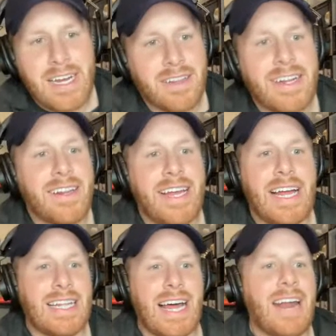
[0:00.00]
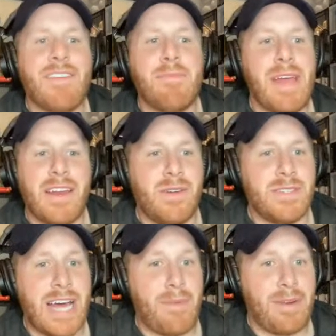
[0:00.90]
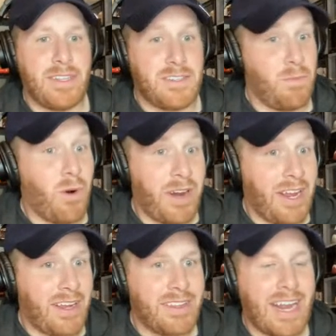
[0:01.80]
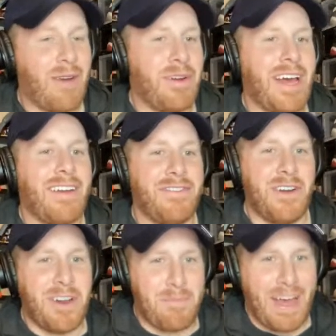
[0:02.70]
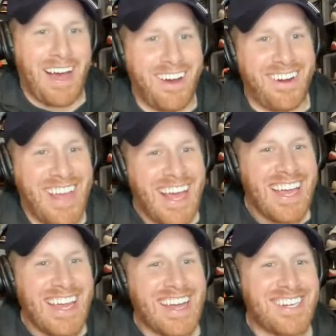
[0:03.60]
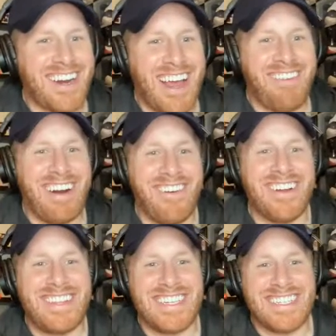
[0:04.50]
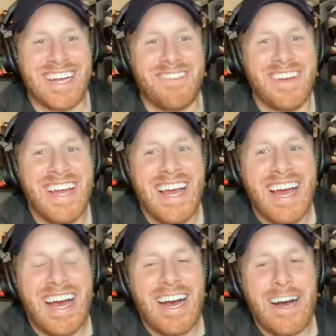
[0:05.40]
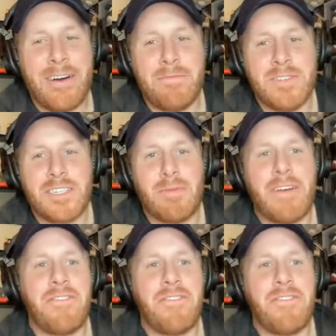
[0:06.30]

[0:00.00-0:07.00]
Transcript: Clearly, a lot of NBA news happened this morning that I would not have known about yesterday when I wrote this up. So my